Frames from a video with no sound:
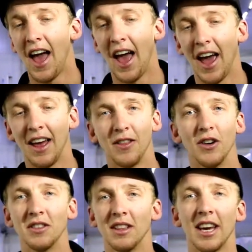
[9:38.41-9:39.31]
and
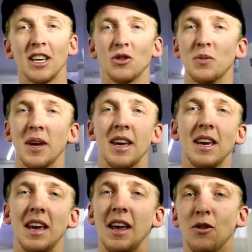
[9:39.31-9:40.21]
those links will
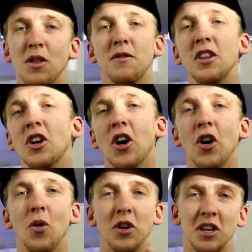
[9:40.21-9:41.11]
be either on the
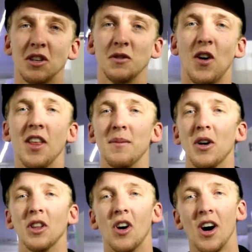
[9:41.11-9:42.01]
video or you can just find them
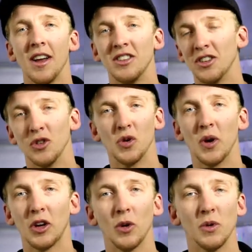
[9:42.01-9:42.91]
online. Just do a
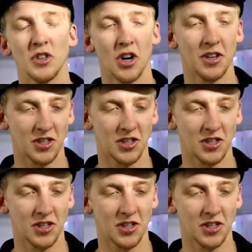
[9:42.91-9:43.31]
quick Google search.